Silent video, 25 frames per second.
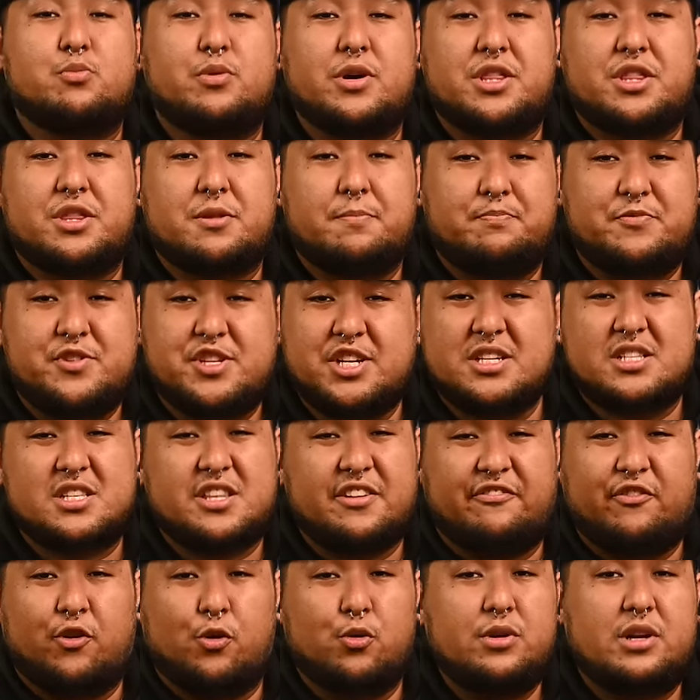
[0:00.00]
with just
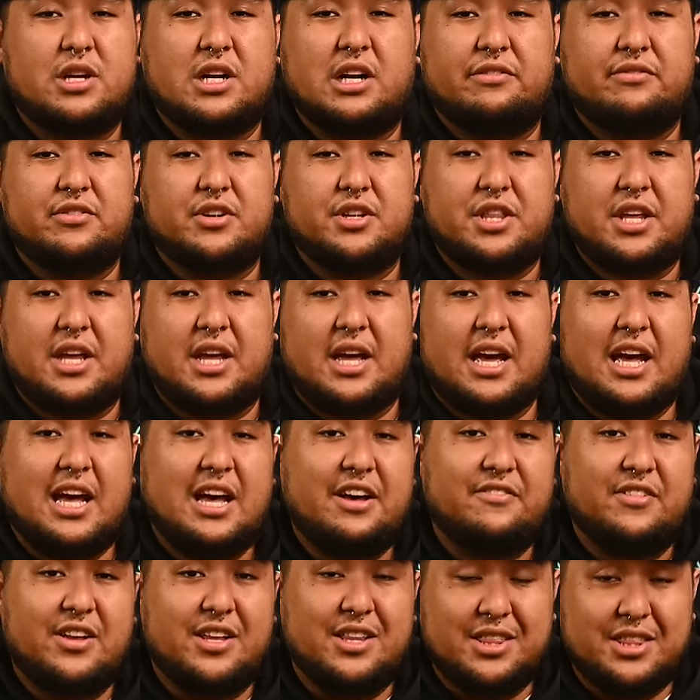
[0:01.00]
the phone cover they
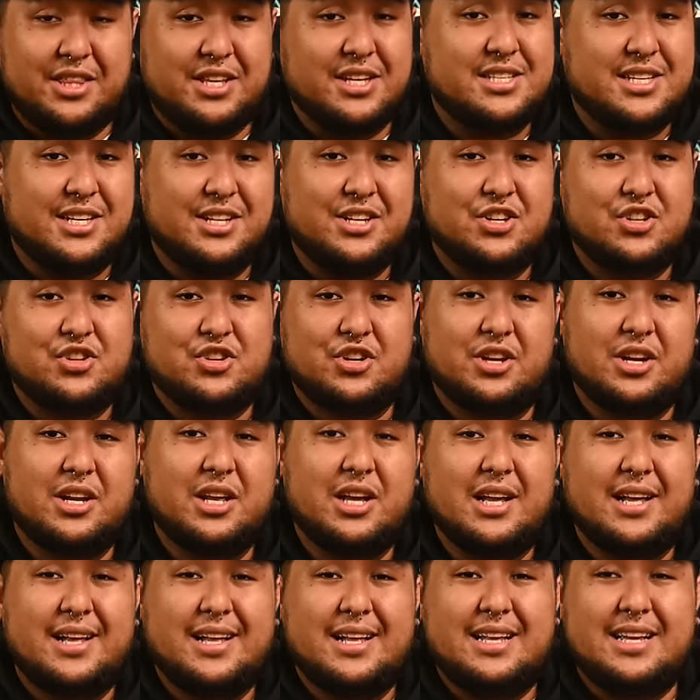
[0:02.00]
have in this edition
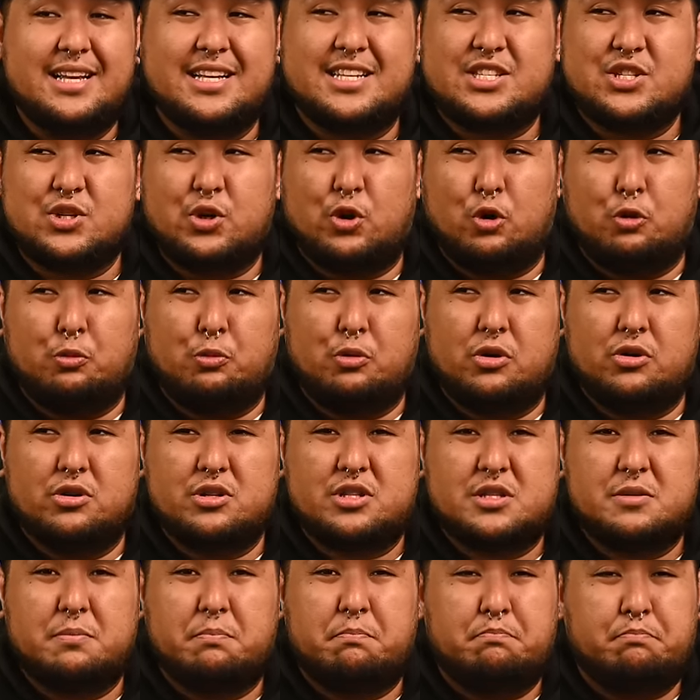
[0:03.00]
is
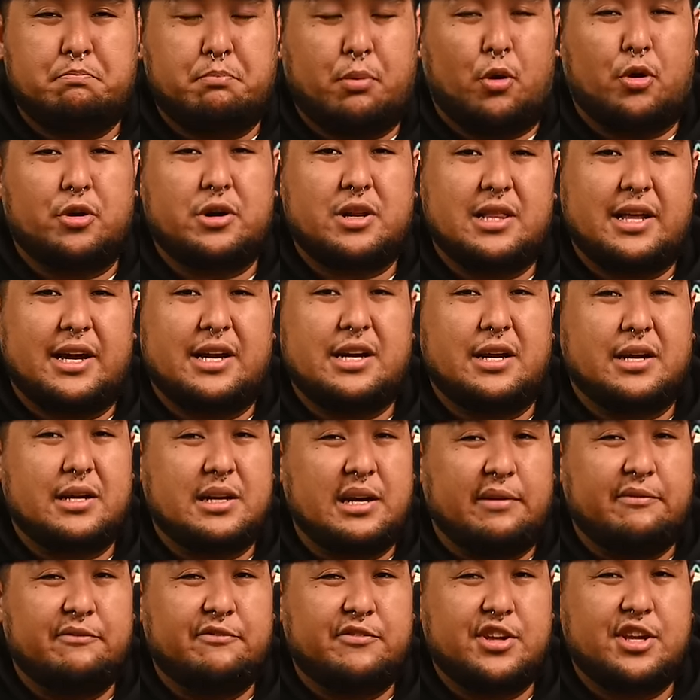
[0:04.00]
almost borderline
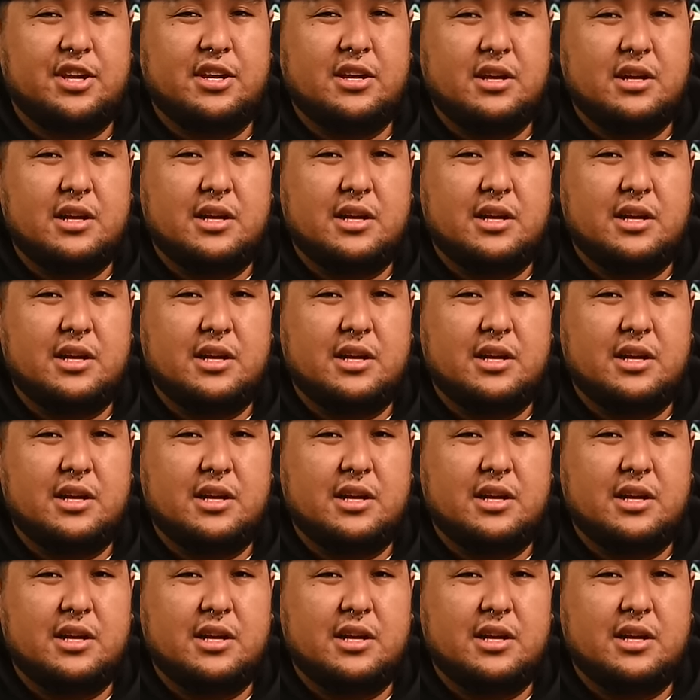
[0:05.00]
uncomfy,